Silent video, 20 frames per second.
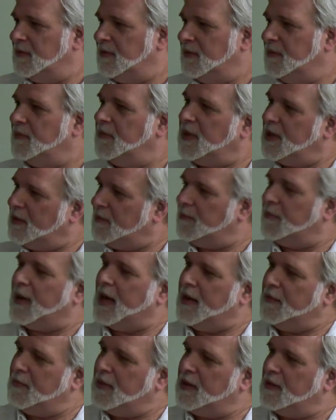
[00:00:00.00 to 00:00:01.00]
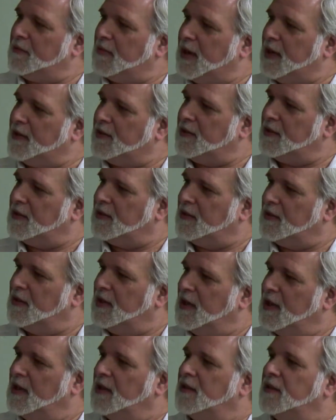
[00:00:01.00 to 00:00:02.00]
by minimizing
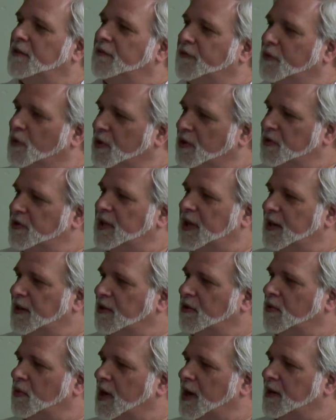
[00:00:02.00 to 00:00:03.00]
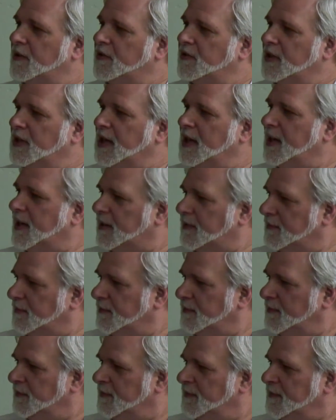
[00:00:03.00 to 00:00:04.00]
the force that it requires to cut.
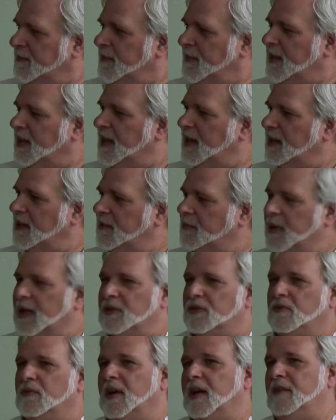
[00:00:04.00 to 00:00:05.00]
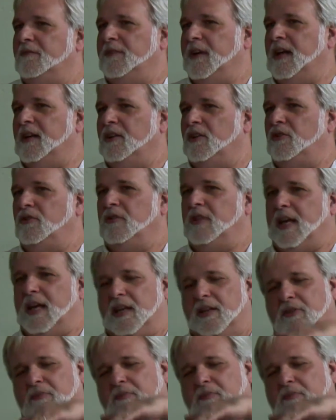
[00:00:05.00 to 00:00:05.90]
And the best way I've found to do that is